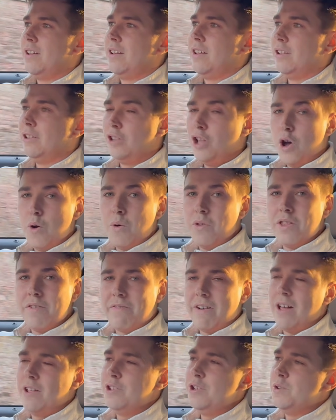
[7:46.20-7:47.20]
low on the
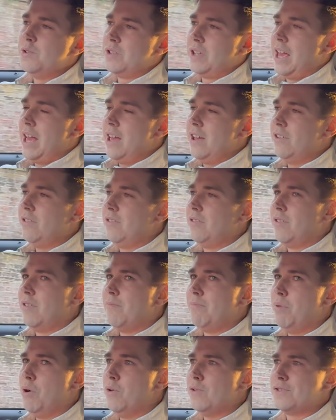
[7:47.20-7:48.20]
value scale,
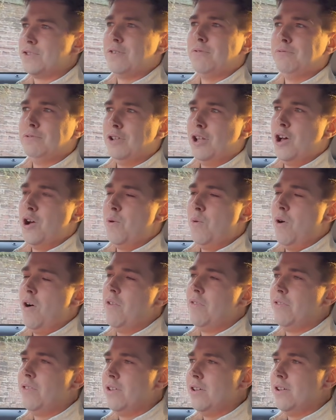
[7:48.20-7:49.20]
but also low
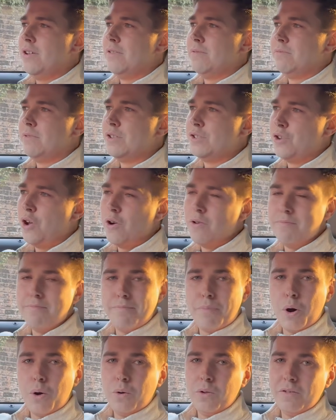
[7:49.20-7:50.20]
on the totem
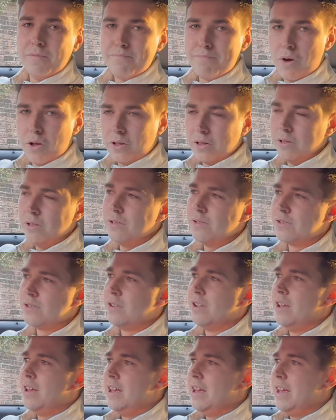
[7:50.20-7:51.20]
pole of models
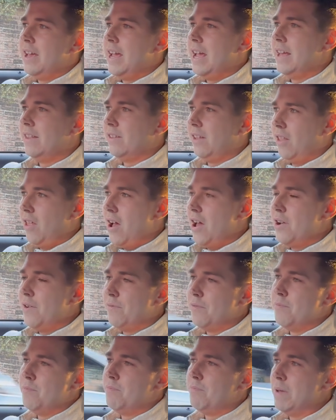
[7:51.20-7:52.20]
in the lineup
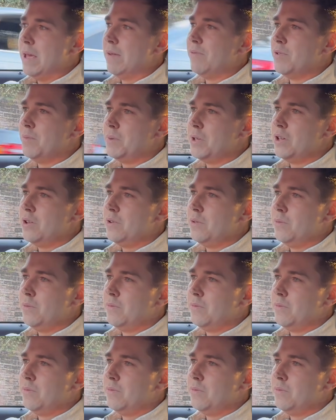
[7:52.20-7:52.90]
from BMW,